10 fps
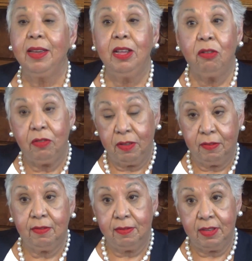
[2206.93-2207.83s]

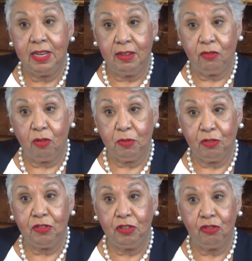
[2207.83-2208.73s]
The city of Corpus
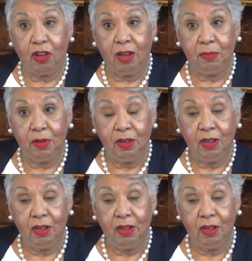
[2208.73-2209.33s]
Christi job